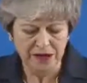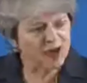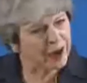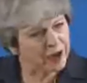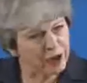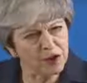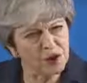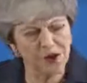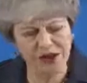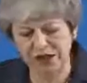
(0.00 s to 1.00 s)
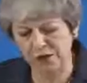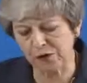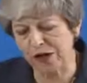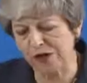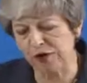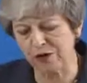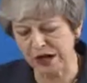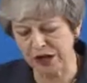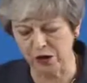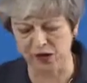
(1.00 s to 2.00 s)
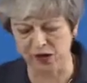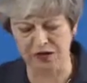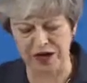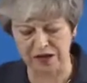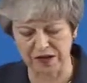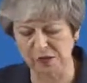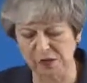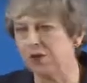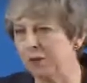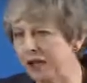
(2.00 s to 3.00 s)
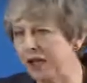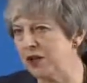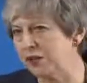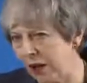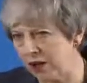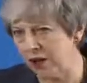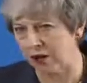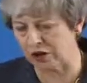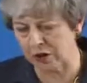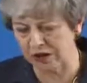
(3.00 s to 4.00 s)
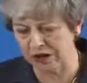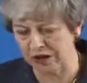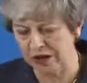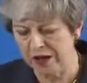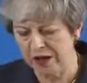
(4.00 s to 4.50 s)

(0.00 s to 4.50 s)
Today, I want to identify three core strengths which for me define our union